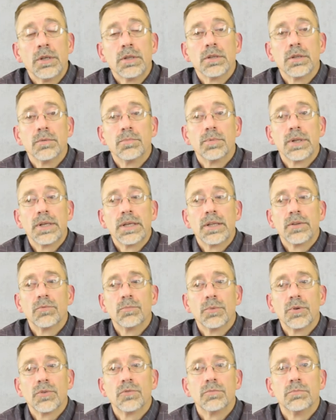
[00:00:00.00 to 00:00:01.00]
The plants
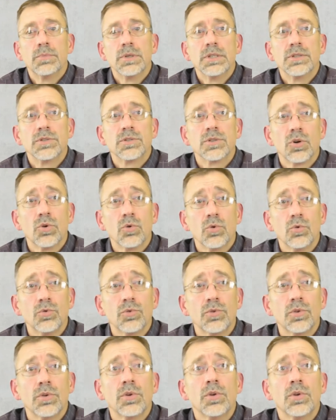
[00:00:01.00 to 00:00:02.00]
must be sold